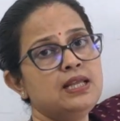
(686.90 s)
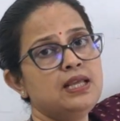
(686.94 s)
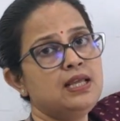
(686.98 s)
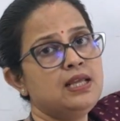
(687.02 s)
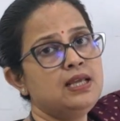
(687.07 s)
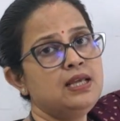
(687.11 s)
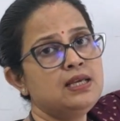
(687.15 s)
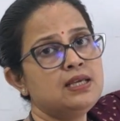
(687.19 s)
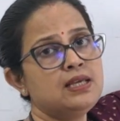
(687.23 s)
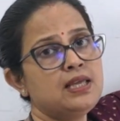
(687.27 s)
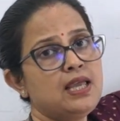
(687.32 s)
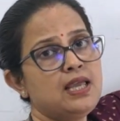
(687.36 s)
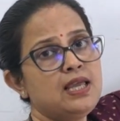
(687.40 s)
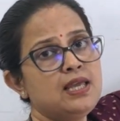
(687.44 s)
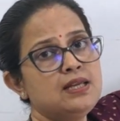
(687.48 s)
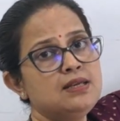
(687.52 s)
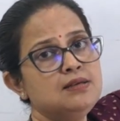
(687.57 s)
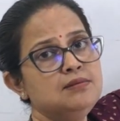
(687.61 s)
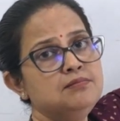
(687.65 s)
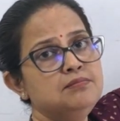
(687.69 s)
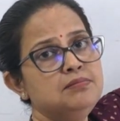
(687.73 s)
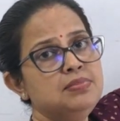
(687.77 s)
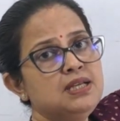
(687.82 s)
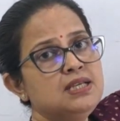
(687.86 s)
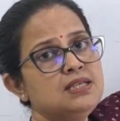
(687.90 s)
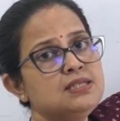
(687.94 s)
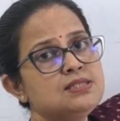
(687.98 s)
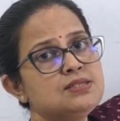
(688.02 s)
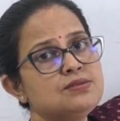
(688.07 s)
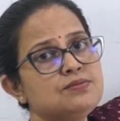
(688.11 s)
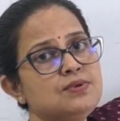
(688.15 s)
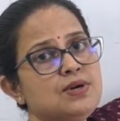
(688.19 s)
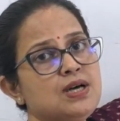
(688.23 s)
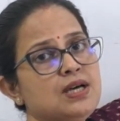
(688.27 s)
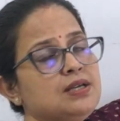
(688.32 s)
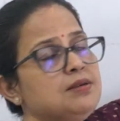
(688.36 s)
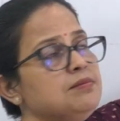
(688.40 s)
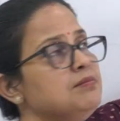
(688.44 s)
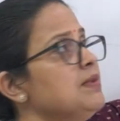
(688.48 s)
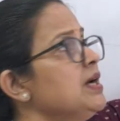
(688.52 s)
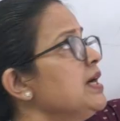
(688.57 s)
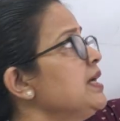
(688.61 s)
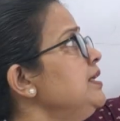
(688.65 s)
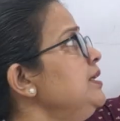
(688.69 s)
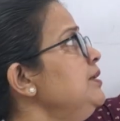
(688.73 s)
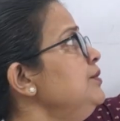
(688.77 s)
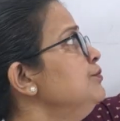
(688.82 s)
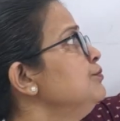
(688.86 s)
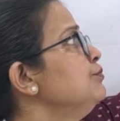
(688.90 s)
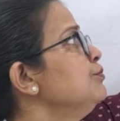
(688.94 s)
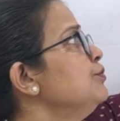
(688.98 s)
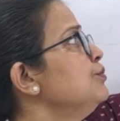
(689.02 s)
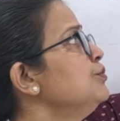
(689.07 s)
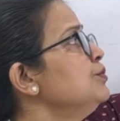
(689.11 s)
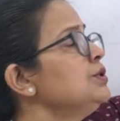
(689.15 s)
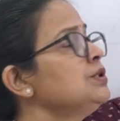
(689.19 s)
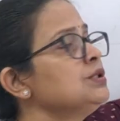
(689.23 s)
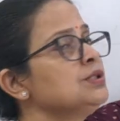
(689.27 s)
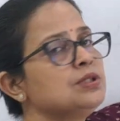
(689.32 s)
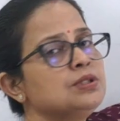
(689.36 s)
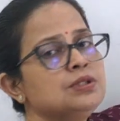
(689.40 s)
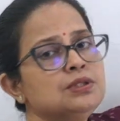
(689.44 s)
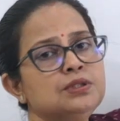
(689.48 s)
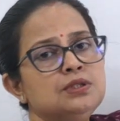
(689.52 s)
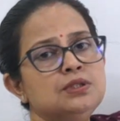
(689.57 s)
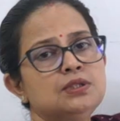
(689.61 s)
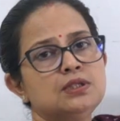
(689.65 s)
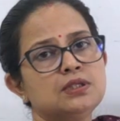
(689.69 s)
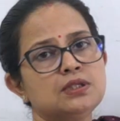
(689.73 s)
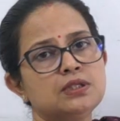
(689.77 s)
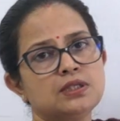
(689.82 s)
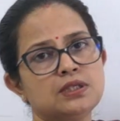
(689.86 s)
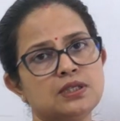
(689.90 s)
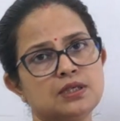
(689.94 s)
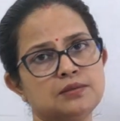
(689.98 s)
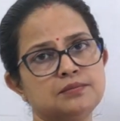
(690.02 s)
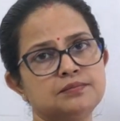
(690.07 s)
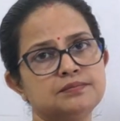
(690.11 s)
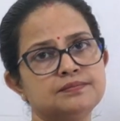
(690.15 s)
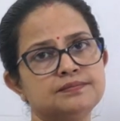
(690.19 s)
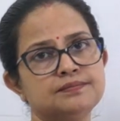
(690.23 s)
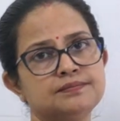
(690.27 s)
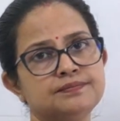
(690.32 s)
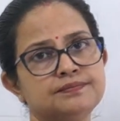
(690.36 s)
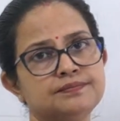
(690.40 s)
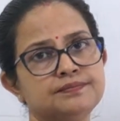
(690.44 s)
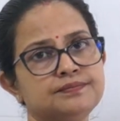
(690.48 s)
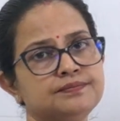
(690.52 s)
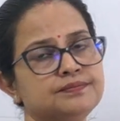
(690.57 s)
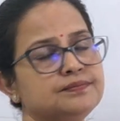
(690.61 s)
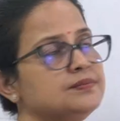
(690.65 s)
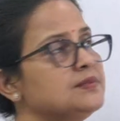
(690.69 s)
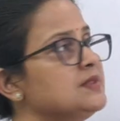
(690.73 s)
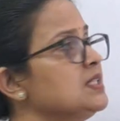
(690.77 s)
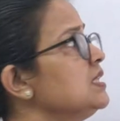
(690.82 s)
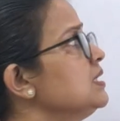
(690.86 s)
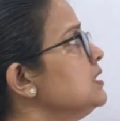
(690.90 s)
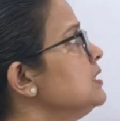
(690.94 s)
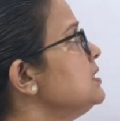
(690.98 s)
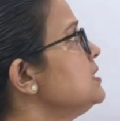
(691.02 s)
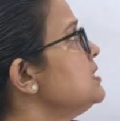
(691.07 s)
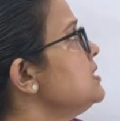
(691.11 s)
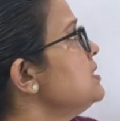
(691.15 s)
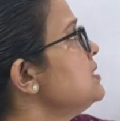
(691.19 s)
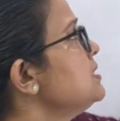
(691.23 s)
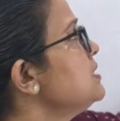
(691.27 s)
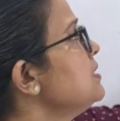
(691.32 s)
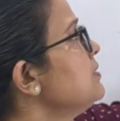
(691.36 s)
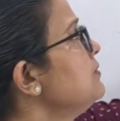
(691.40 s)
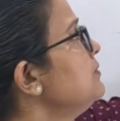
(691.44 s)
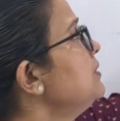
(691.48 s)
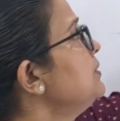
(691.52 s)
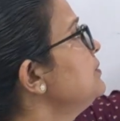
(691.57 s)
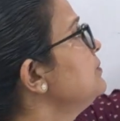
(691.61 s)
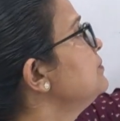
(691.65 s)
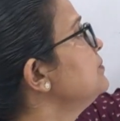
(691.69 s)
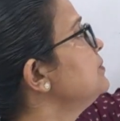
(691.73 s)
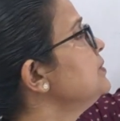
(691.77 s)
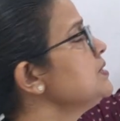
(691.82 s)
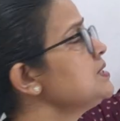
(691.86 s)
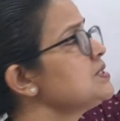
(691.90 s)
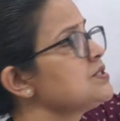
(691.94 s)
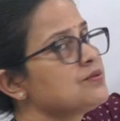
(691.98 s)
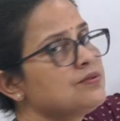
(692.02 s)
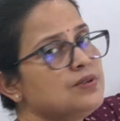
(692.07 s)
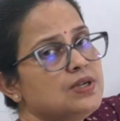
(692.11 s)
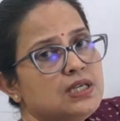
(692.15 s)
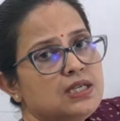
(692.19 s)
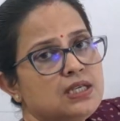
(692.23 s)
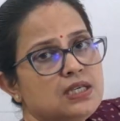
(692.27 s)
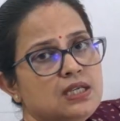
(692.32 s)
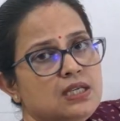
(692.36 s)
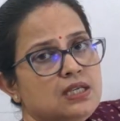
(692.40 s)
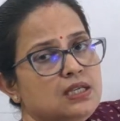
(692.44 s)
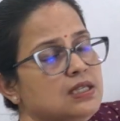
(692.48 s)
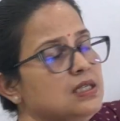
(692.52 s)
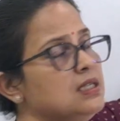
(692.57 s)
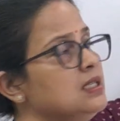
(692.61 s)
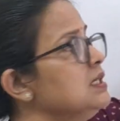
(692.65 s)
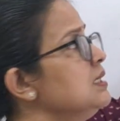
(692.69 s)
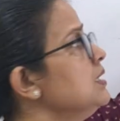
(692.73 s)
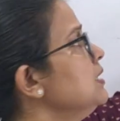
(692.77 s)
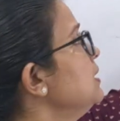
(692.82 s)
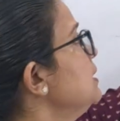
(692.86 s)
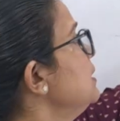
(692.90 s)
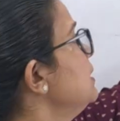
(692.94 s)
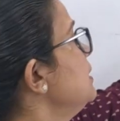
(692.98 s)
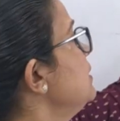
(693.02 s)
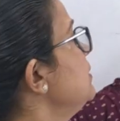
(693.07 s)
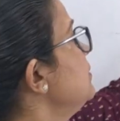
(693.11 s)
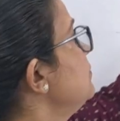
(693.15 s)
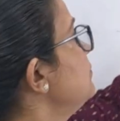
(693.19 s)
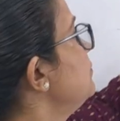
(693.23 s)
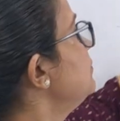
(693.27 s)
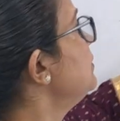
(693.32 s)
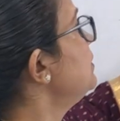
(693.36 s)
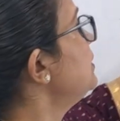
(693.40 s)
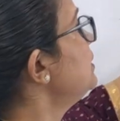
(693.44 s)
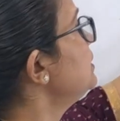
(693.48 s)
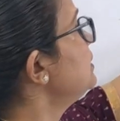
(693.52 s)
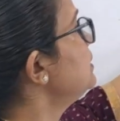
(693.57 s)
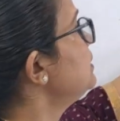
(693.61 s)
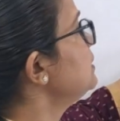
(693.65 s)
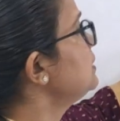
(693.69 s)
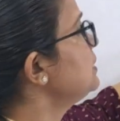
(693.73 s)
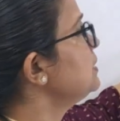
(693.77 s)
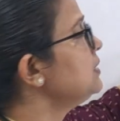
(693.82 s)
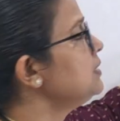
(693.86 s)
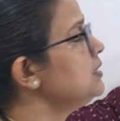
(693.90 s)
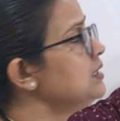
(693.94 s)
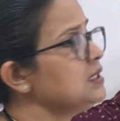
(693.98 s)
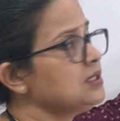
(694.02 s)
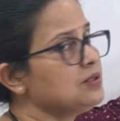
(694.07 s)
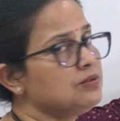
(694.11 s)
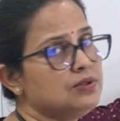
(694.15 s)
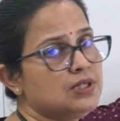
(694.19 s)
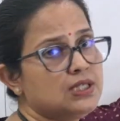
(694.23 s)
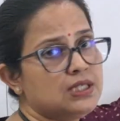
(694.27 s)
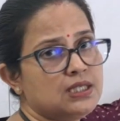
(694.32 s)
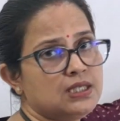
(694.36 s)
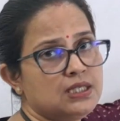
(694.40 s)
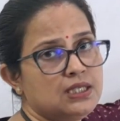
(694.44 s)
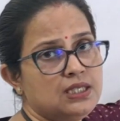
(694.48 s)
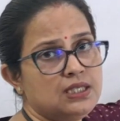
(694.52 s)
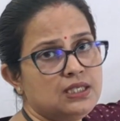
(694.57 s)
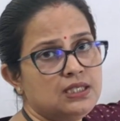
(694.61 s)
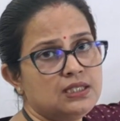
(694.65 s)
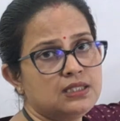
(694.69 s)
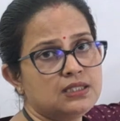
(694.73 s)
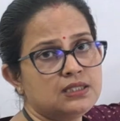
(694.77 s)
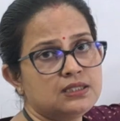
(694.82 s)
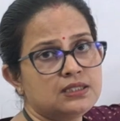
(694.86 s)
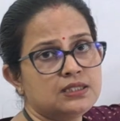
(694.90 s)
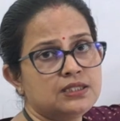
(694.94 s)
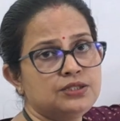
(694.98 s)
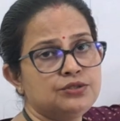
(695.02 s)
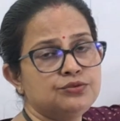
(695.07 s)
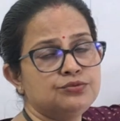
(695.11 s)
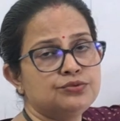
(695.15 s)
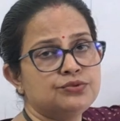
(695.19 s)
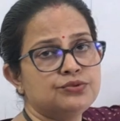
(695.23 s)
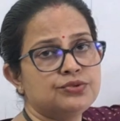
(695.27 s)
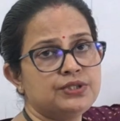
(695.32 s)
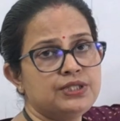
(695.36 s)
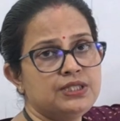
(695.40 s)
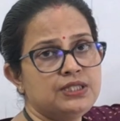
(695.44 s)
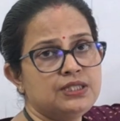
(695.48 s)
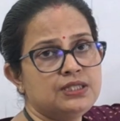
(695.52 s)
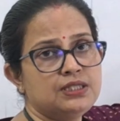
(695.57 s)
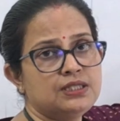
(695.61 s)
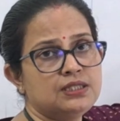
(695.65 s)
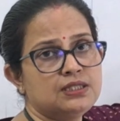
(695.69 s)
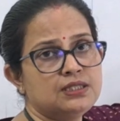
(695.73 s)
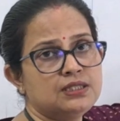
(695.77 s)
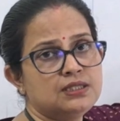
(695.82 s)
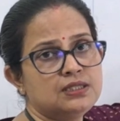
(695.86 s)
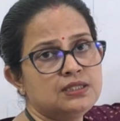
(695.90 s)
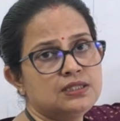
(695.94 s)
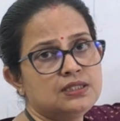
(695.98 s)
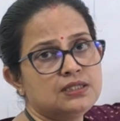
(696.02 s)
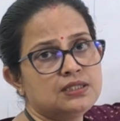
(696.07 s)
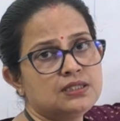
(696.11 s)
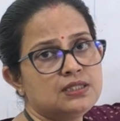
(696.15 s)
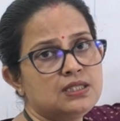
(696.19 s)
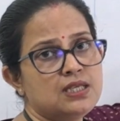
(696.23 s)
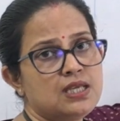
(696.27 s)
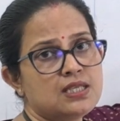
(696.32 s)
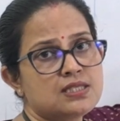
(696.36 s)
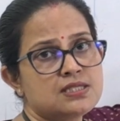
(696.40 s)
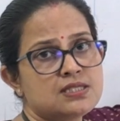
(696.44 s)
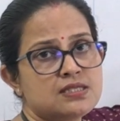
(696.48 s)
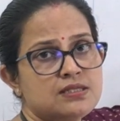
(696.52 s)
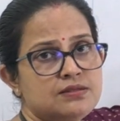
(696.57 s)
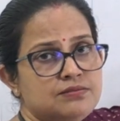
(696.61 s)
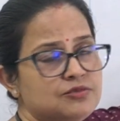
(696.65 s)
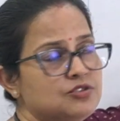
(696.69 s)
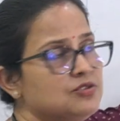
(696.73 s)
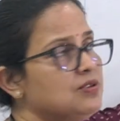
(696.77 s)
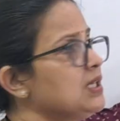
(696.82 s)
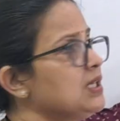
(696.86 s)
take n plus 1 by 4 term. This is the first quartile. For the third quartile, Q3, the extreme